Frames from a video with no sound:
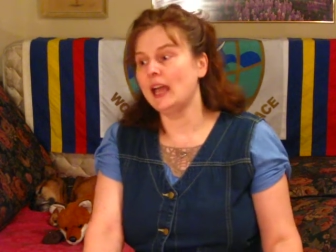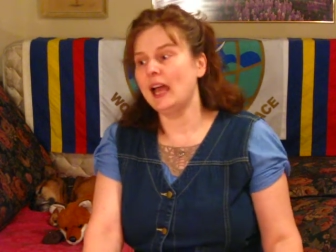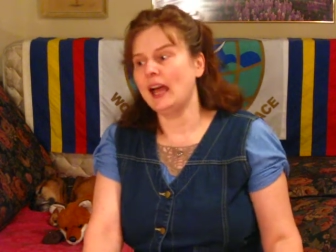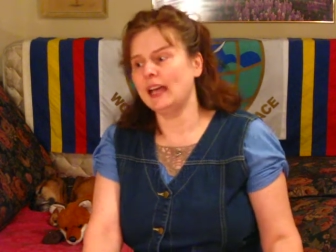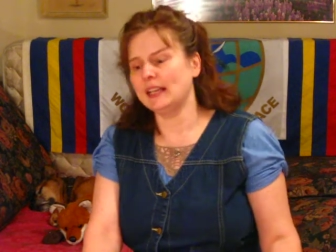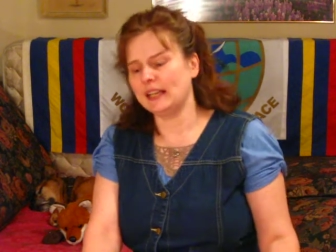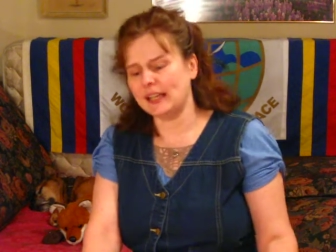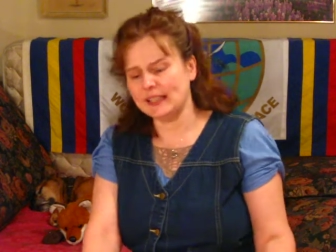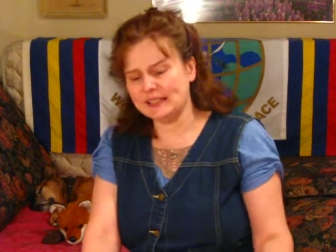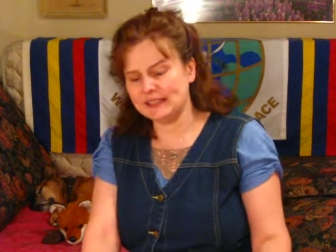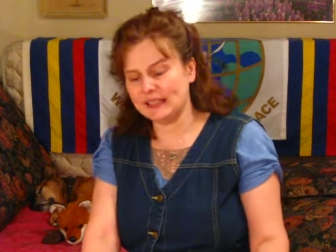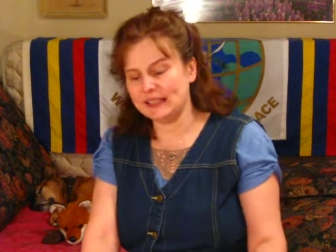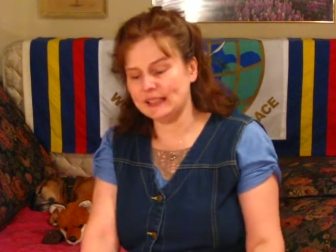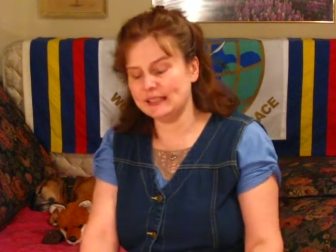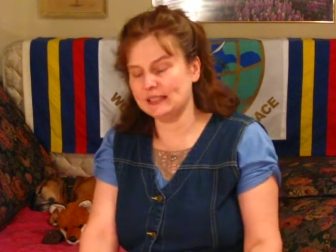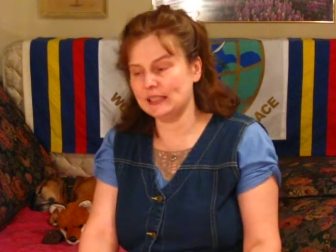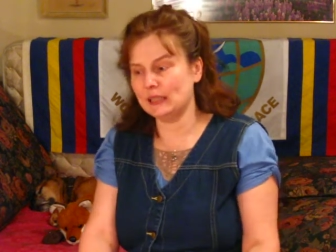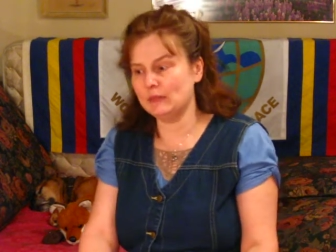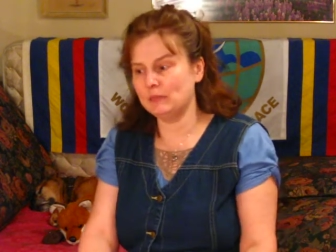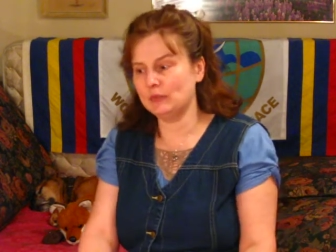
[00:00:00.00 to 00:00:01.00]
And I say the
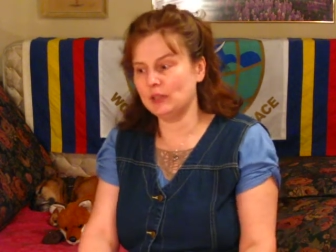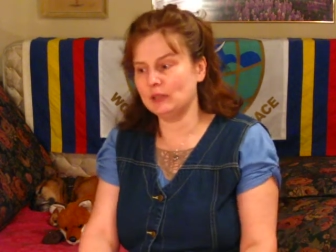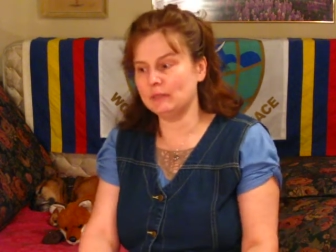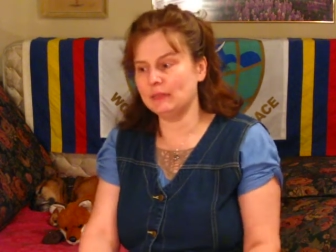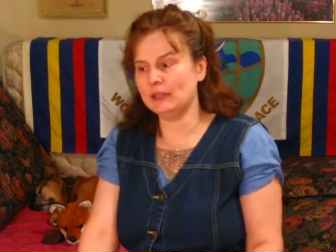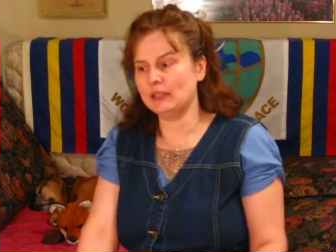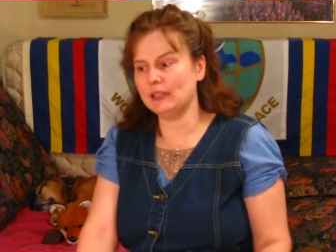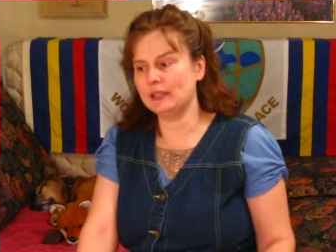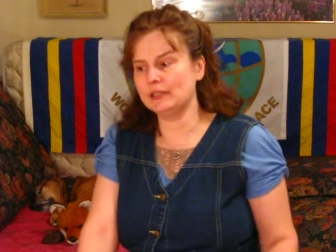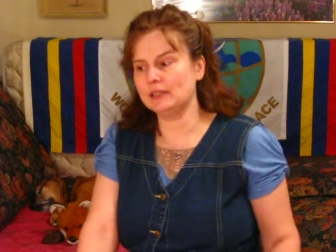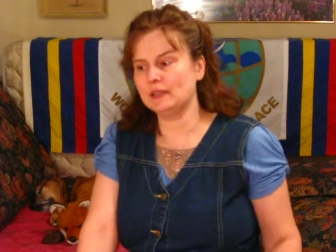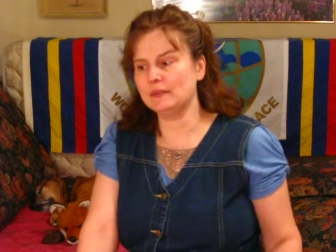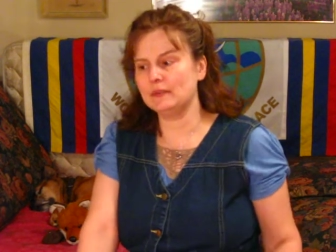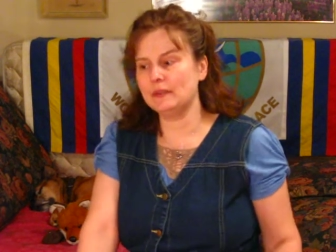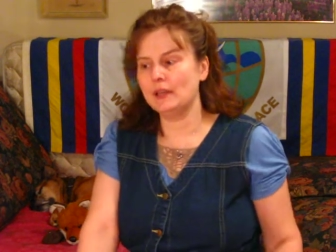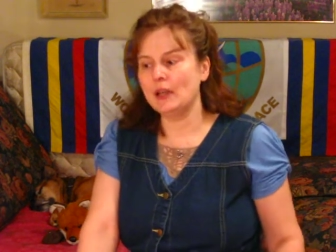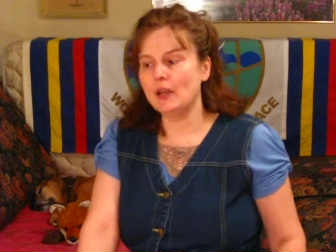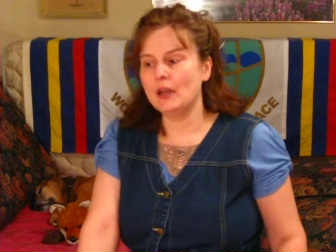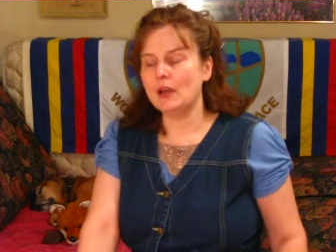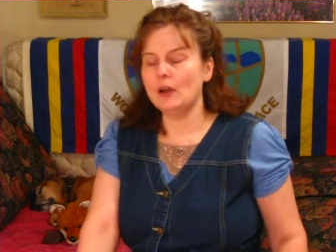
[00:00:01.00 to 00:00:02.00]
same thing because of
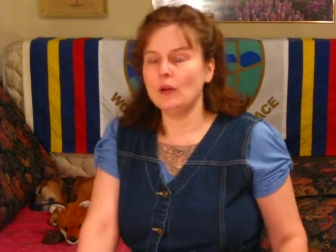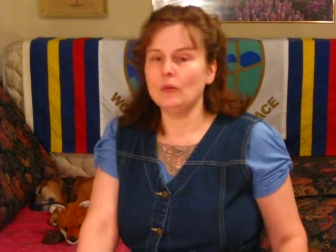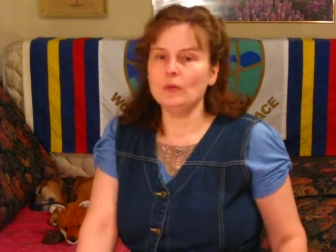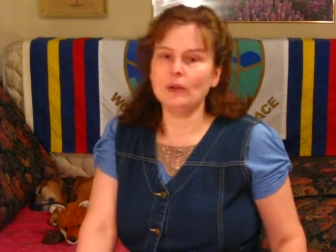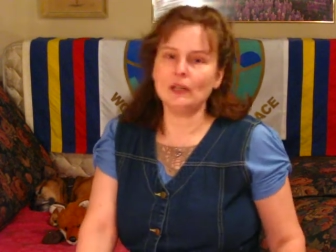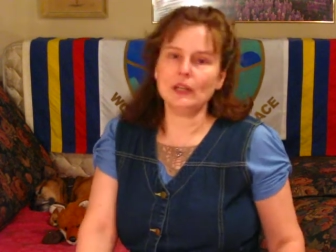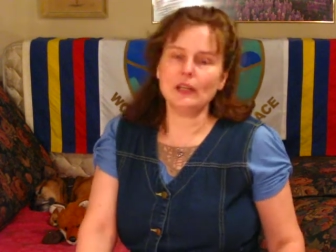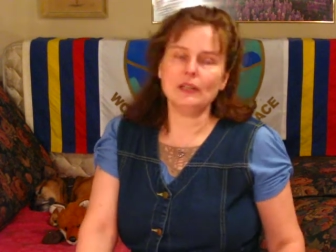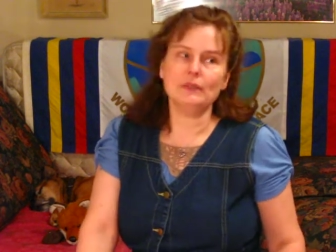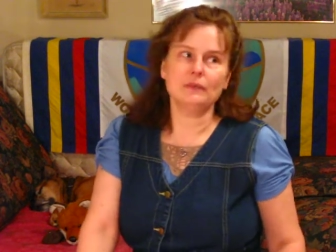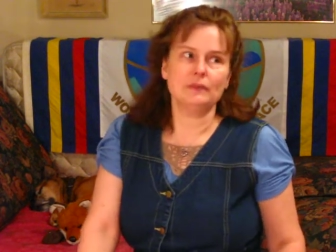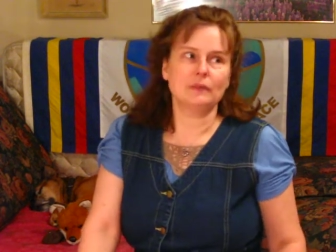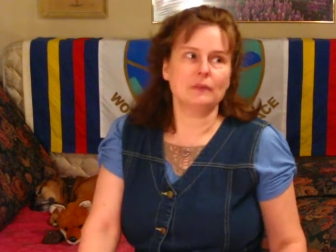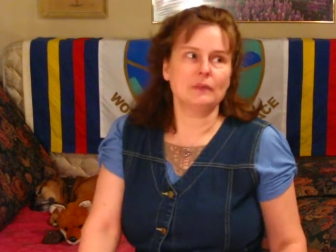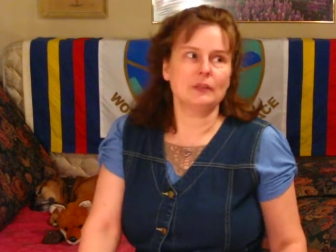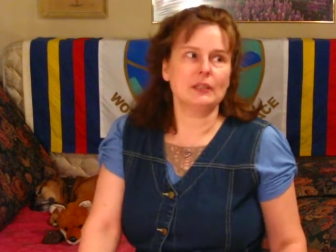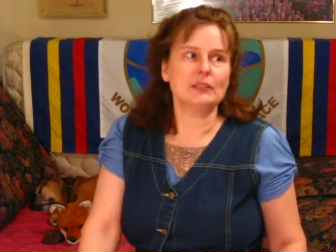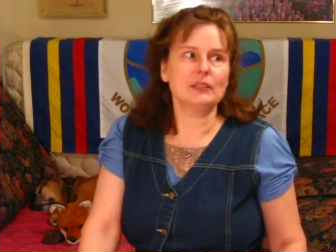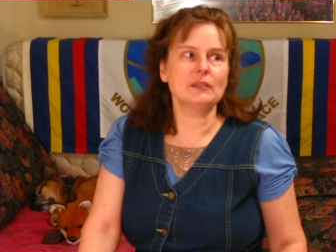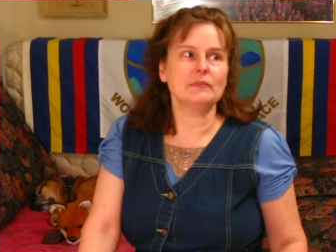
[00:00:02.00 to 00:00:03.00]

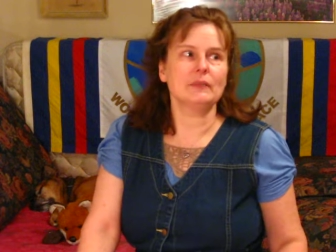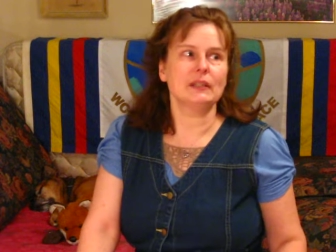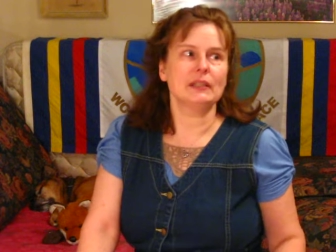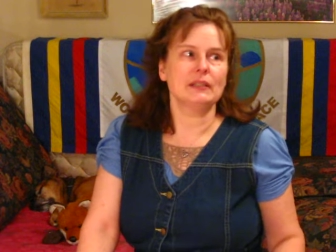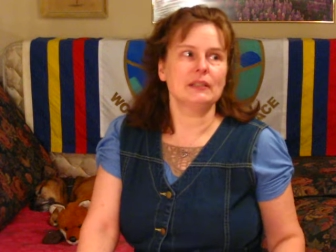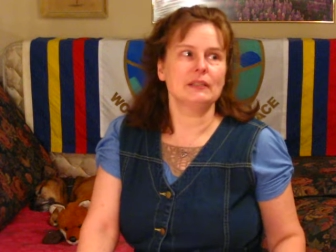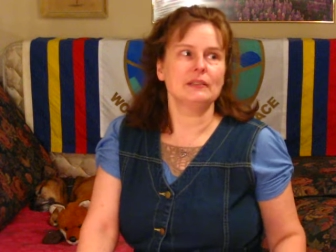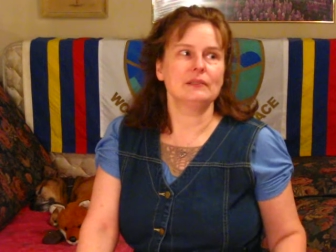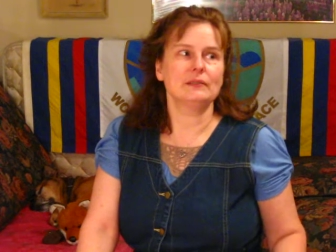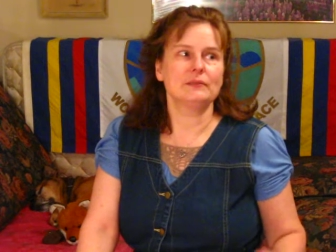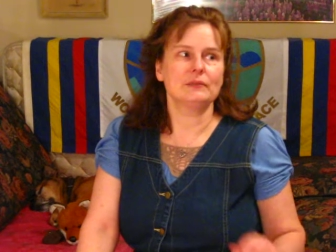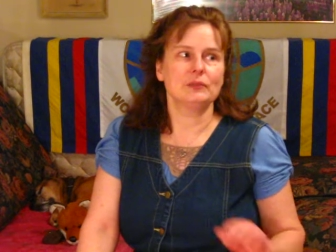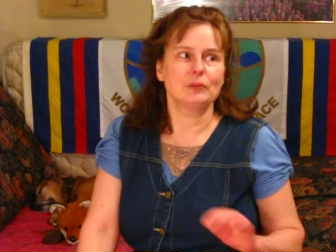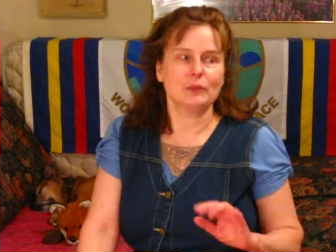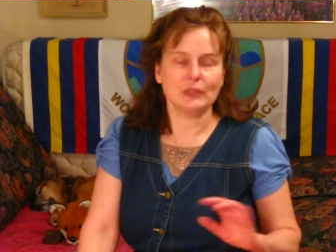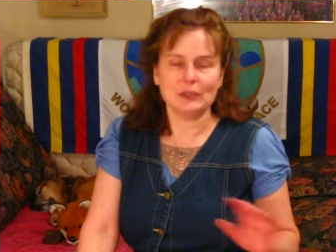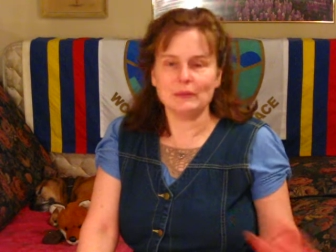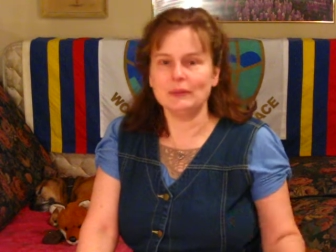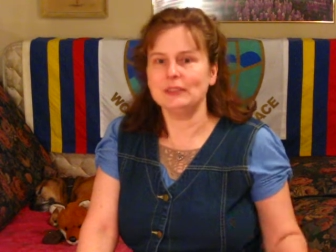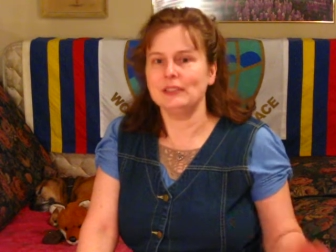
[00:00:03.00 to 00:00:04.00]
my
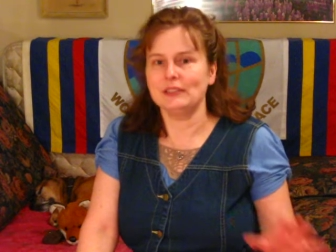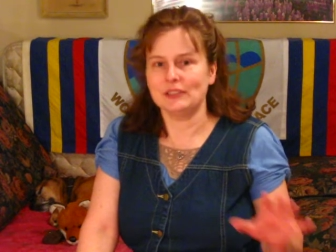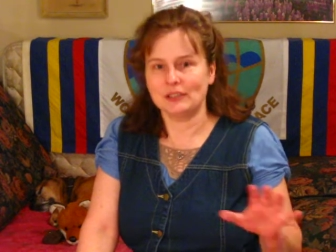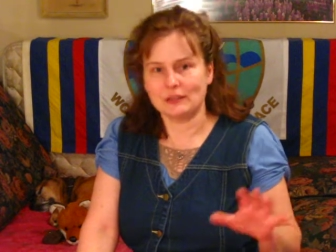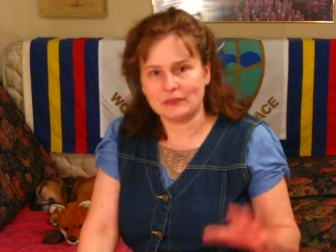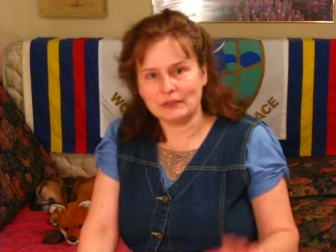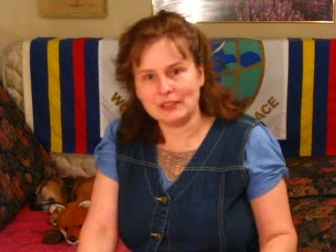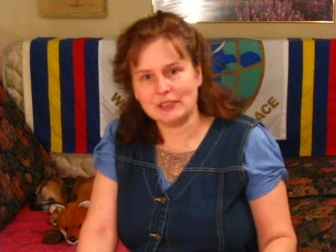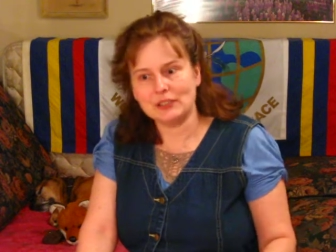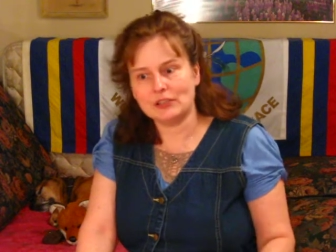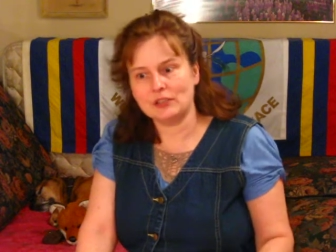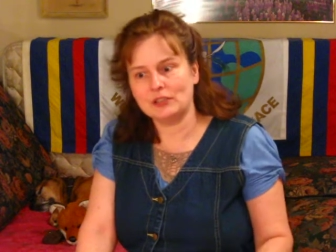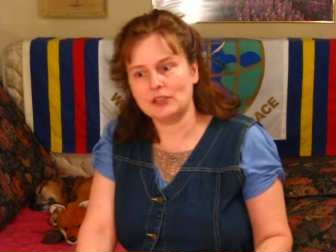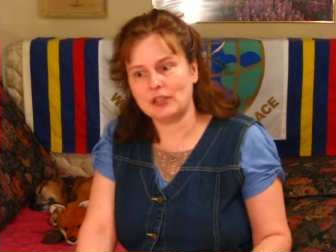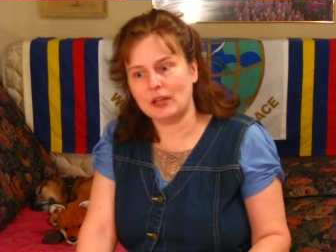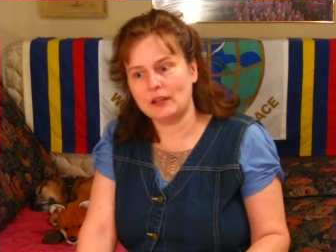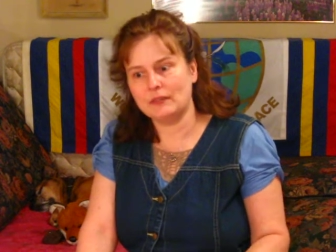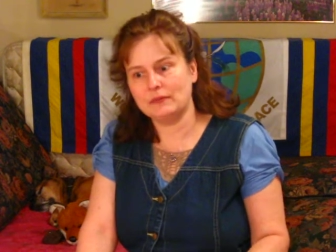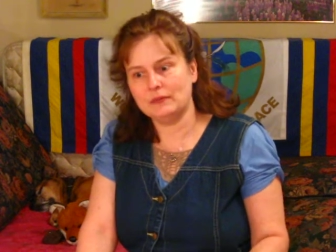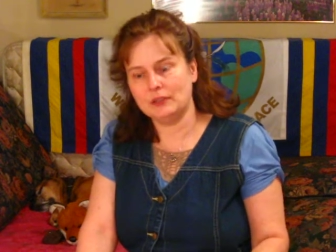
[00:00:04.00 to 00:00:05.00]
21 years of research
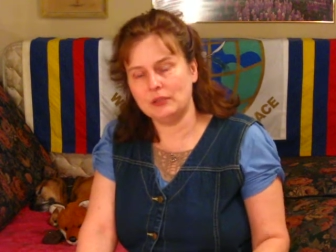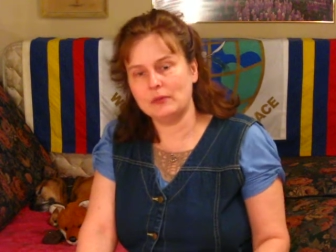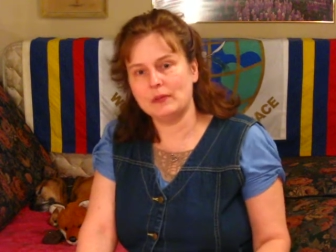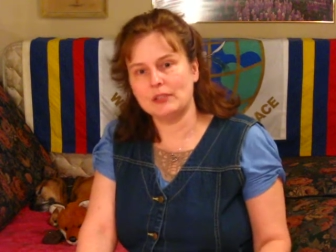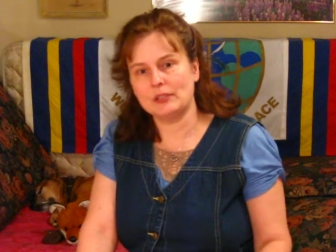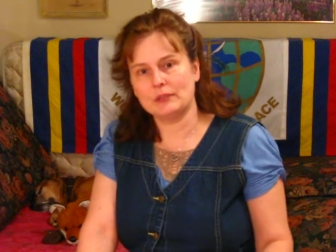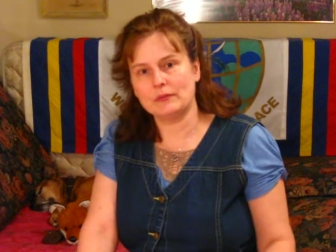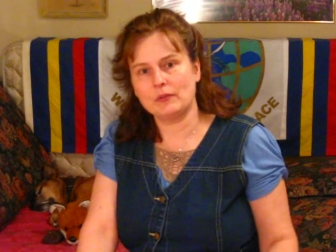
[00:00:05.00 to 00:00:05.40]
of U.S.